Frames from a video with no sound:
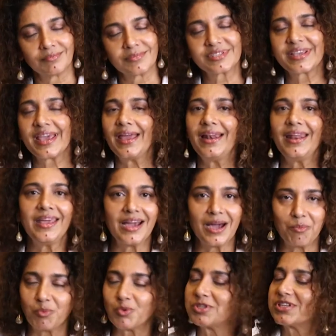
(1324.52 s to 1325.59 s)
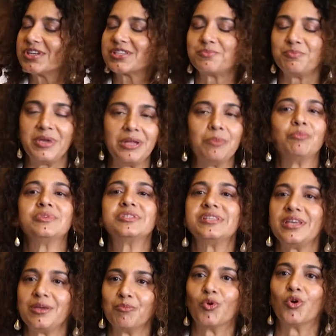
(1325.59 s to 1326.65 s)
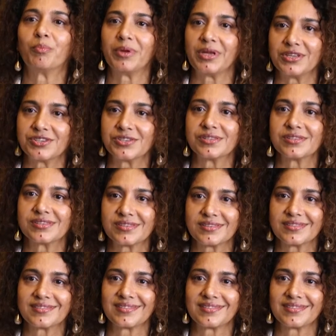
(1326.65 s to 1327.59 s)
Scaling up would just mean seeing more patients.